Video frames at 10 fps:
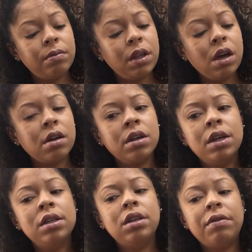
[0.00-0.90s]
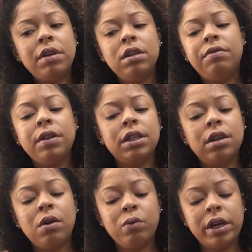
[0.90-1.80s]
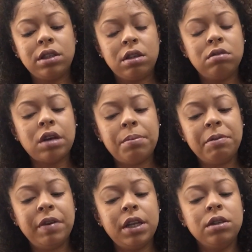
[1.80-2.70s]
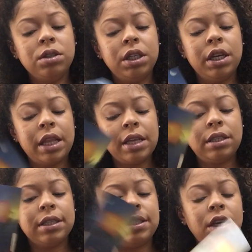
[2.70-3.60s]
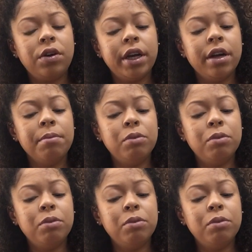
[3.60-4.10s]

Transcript: Yeah, definitely feel a rescue type of energy, and that's the secret here.